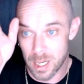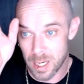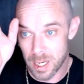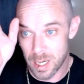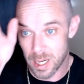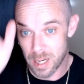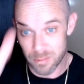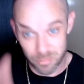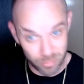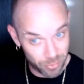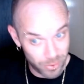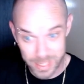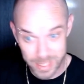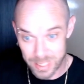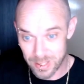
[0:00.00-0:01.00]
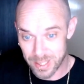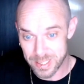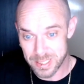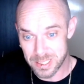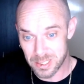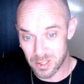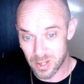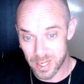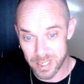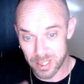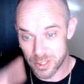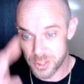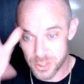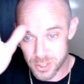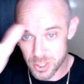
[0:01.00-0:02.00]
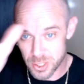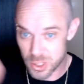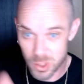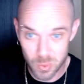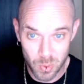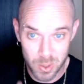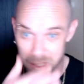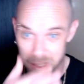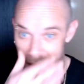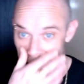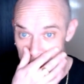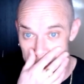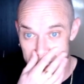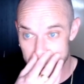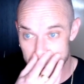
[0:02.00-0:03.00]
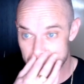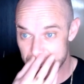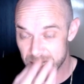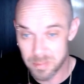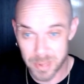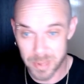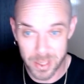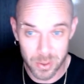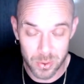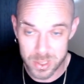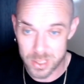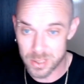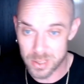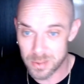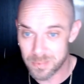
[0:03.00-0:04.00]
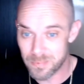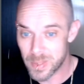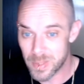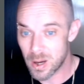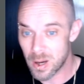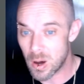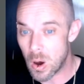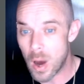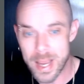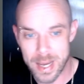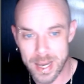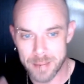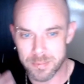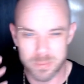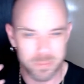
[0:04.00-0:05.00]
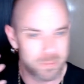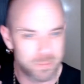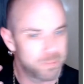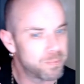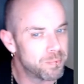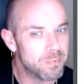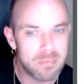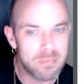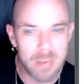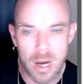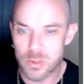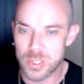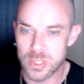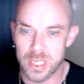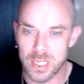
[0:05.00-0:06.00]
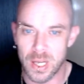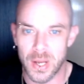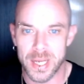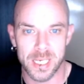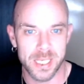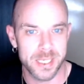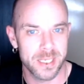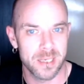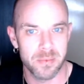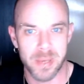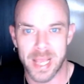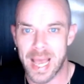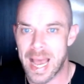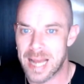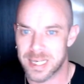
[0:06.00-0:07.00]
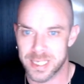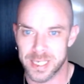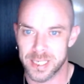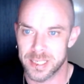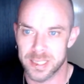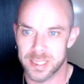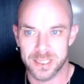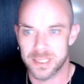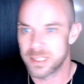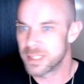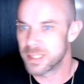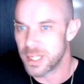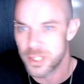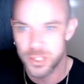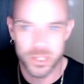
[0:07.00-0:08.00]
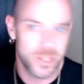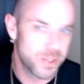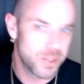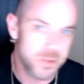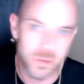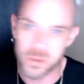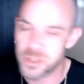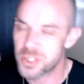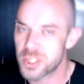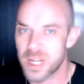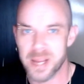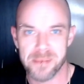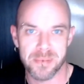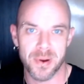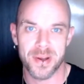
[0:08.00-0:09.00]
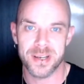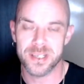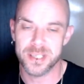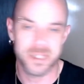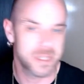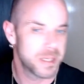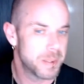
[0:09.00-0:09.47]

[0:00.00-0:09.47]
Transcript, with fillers: I really like this guy. A squad of these is going to be awesome. I am most likely going to be adding a contingent of sort of Snakebites